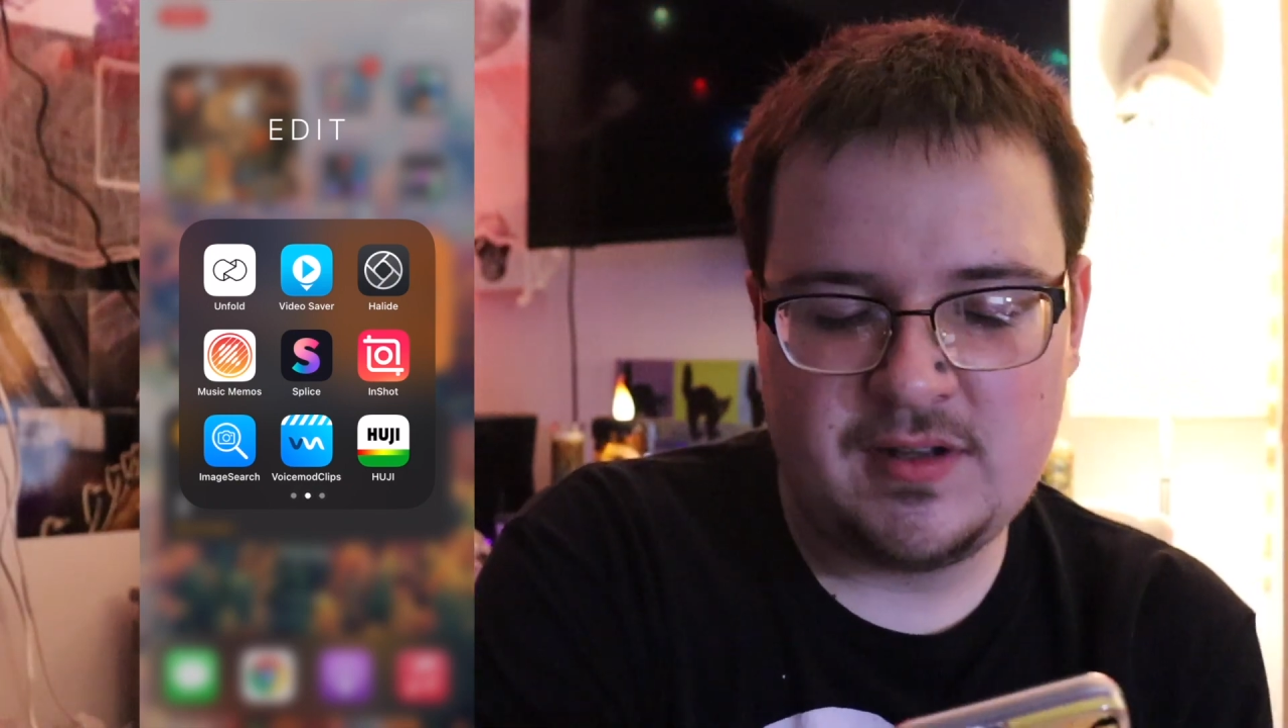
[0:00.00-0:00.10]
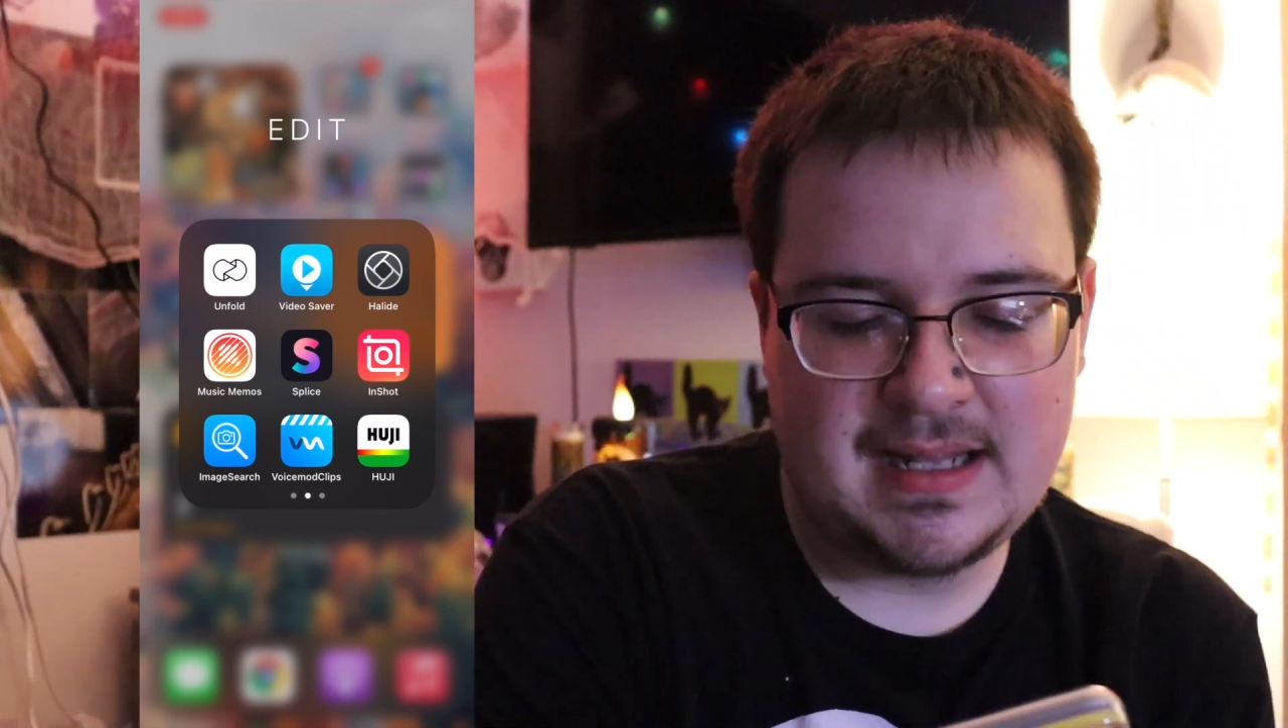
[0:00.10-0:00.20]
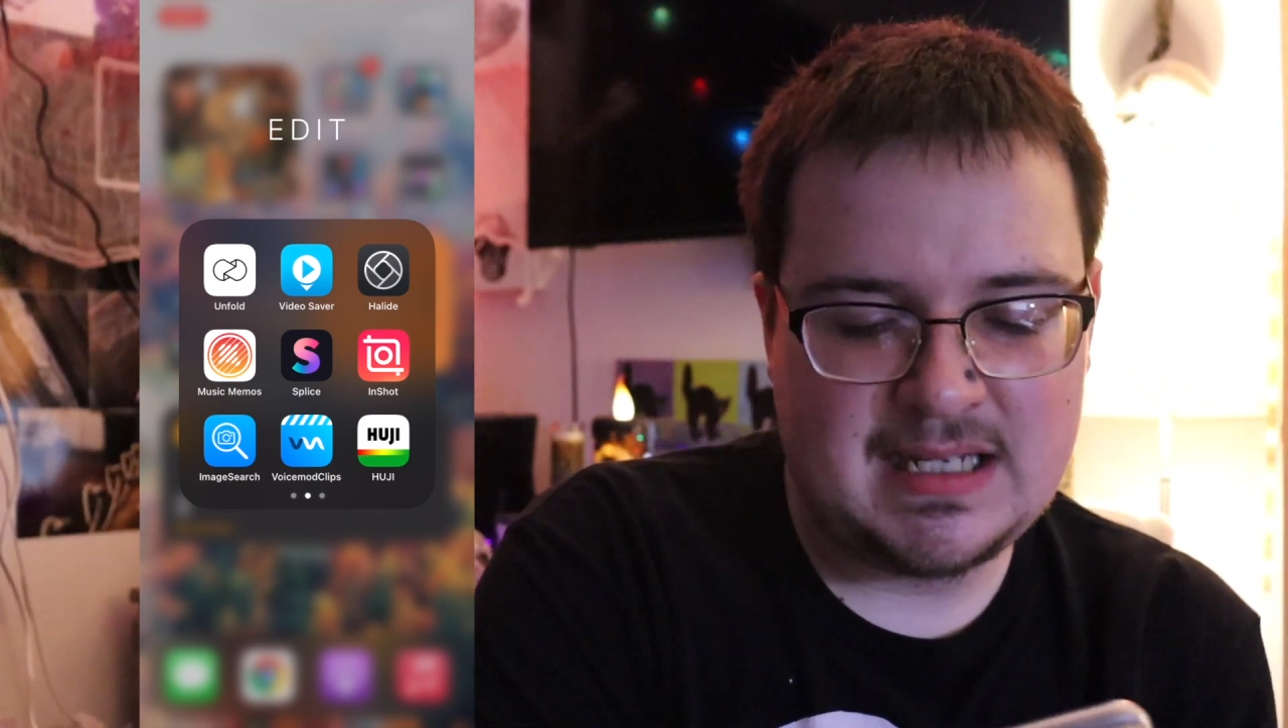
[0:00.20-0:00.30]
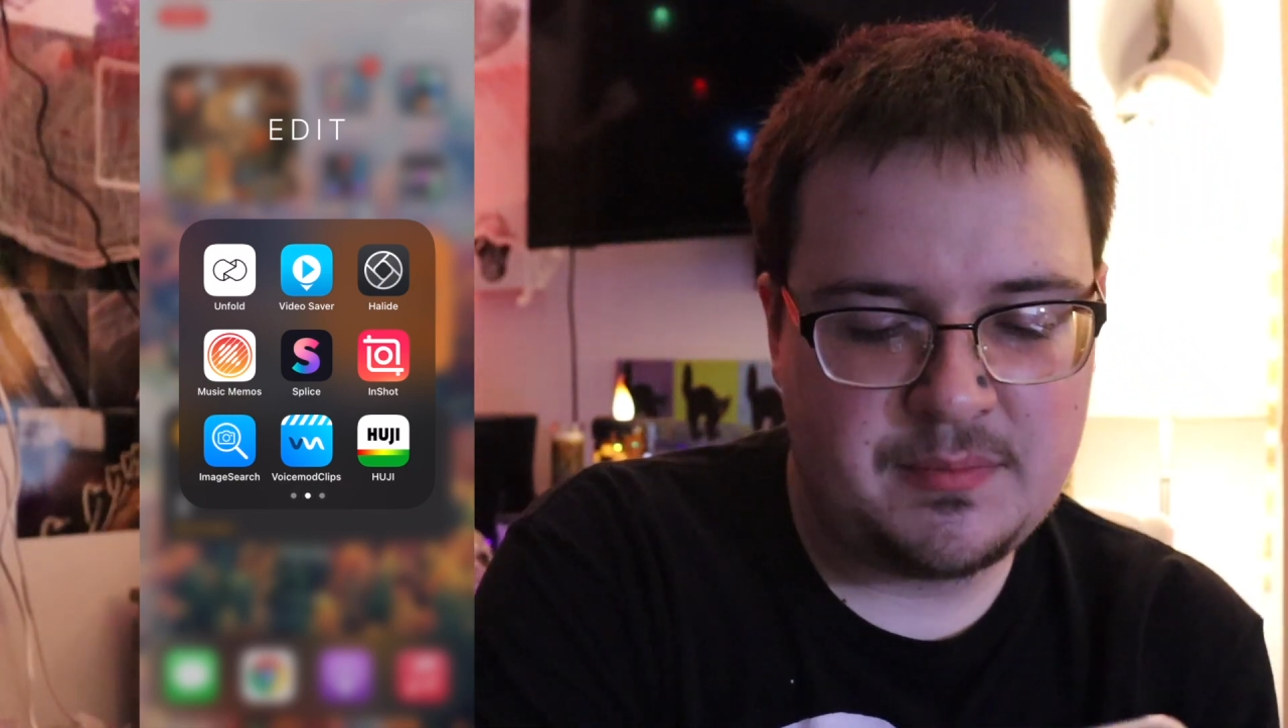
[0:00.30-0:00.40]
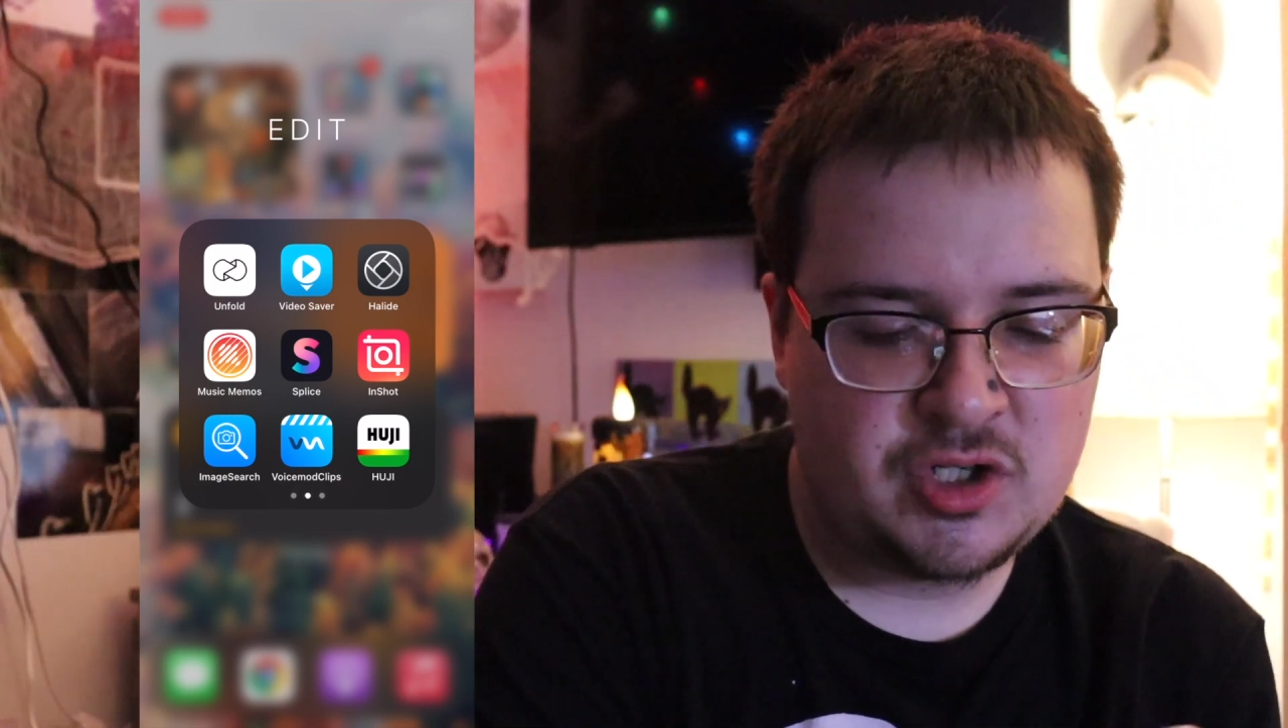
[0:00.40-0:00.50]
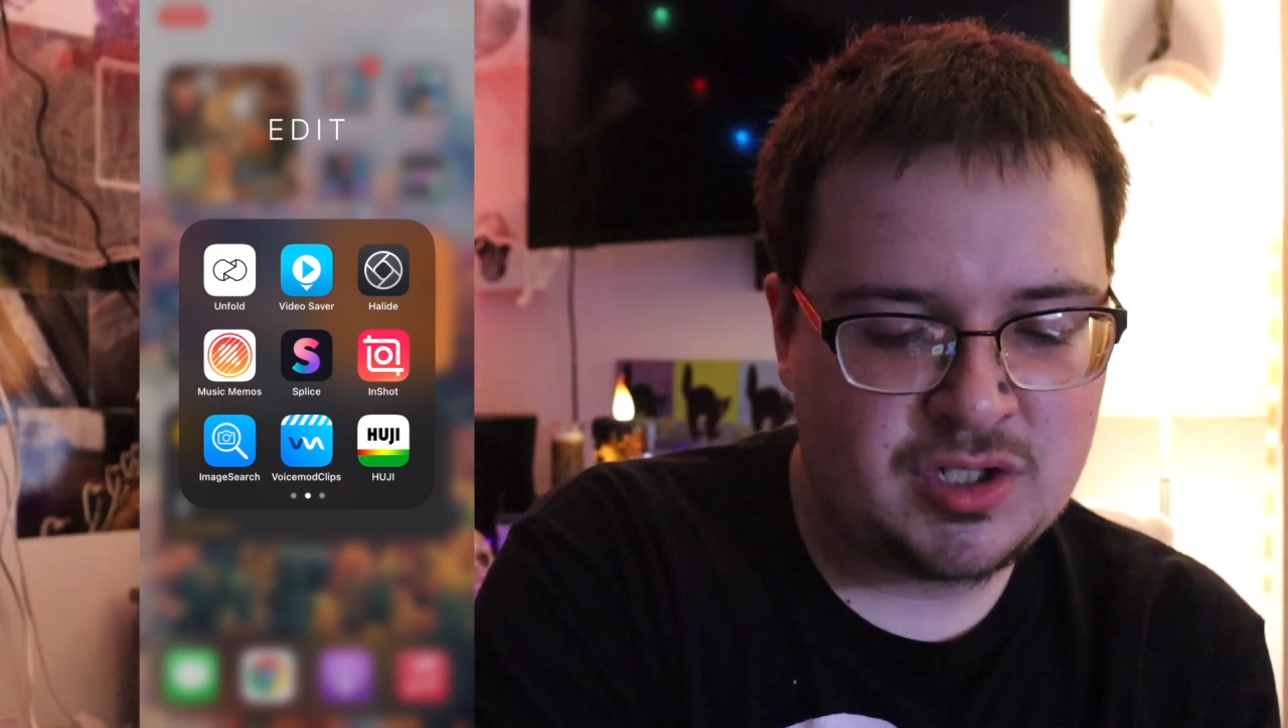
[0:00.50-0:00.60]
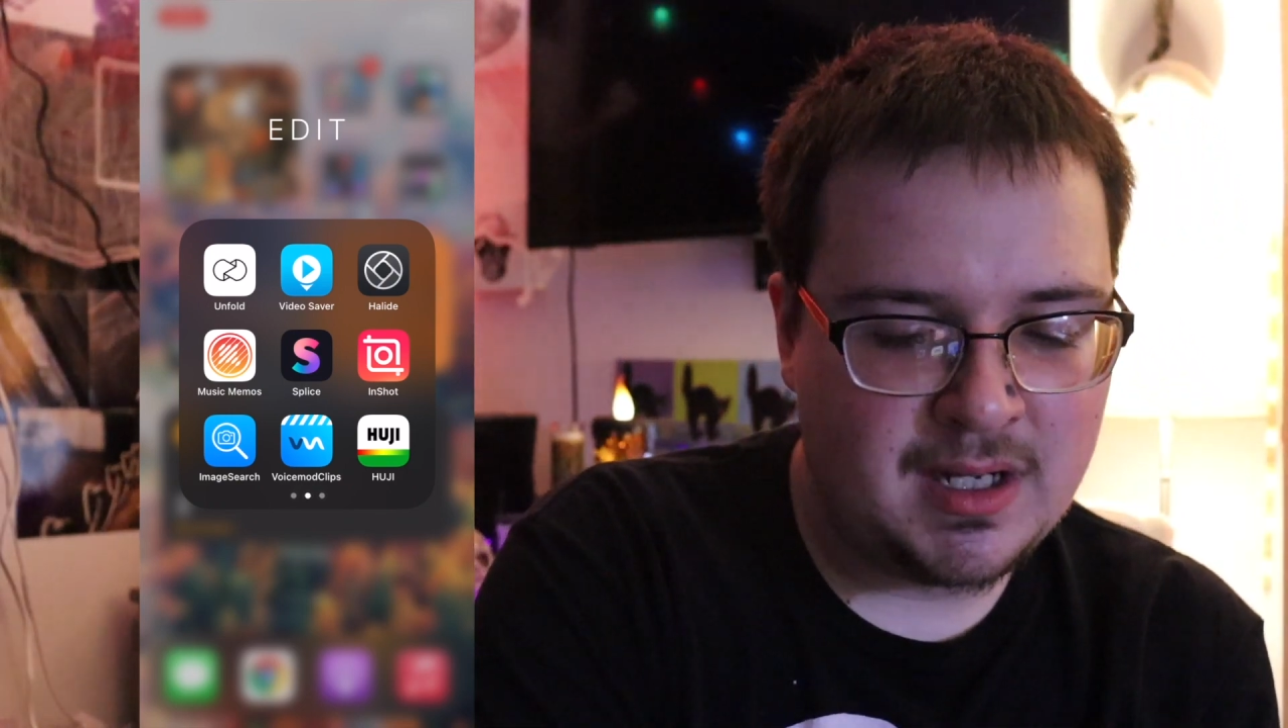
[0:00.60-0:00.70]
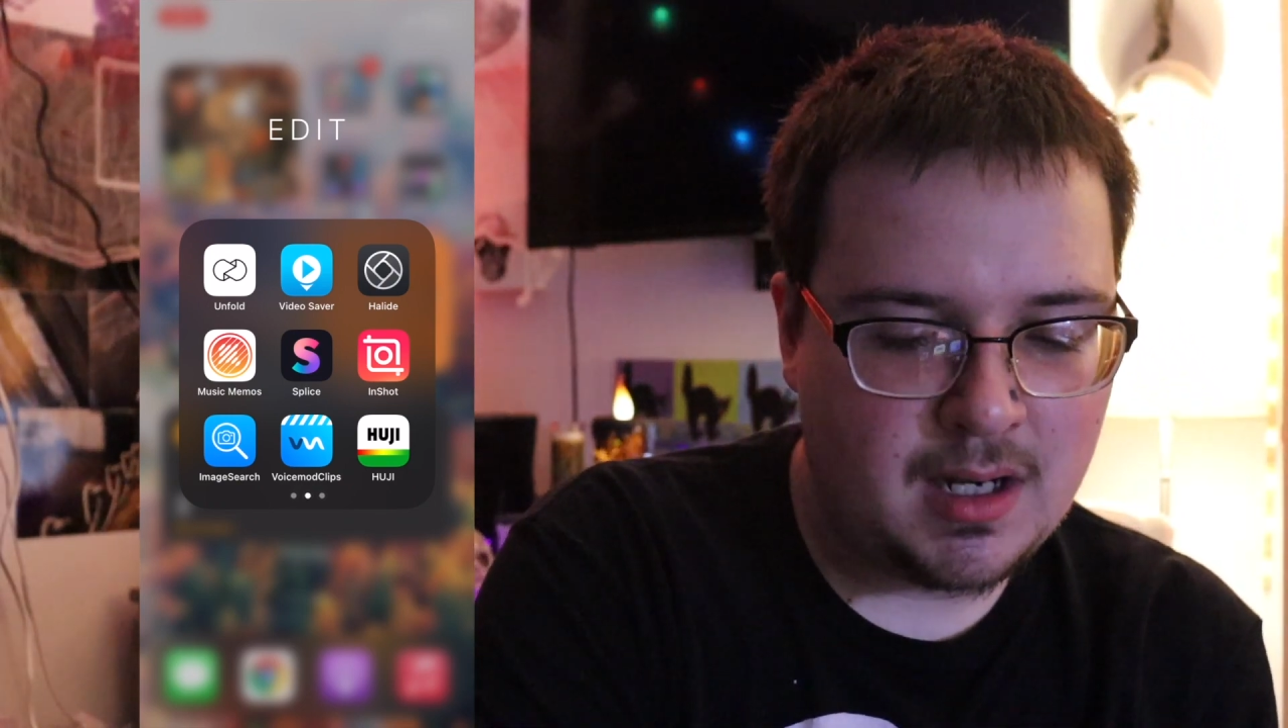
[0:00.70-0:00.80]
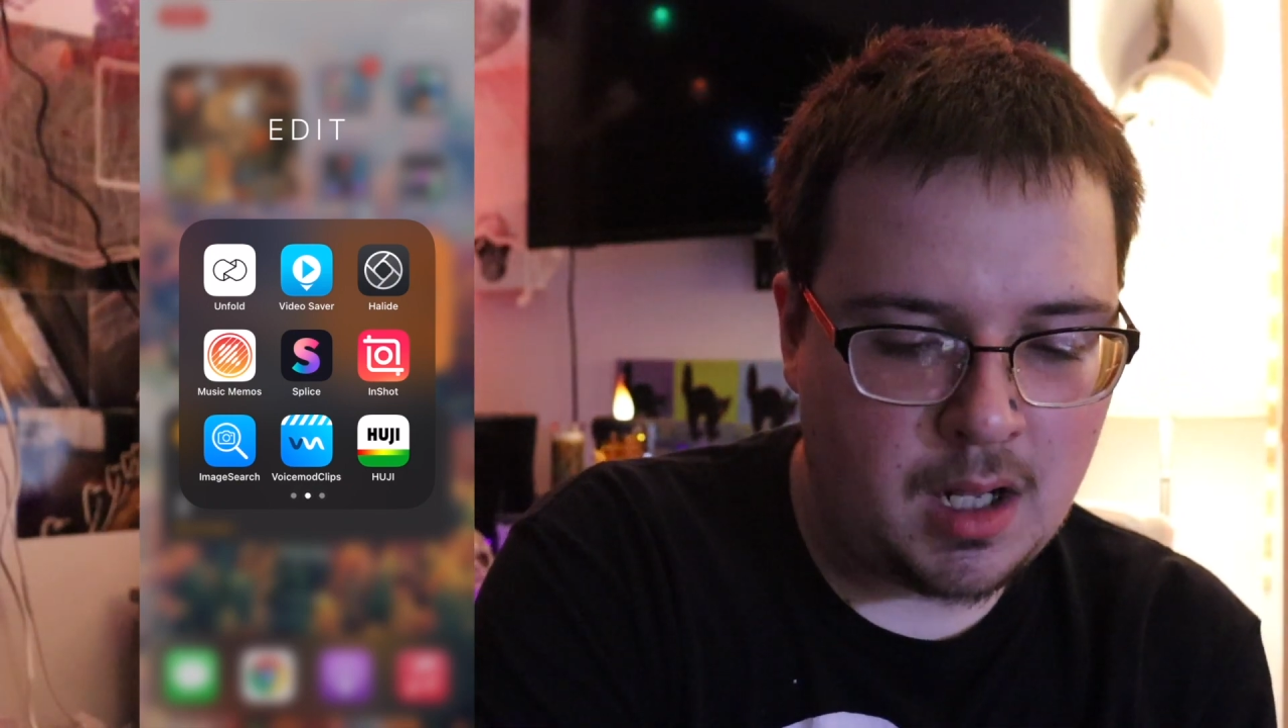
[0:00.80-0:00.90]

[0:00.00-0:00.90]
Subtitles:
that type of shit.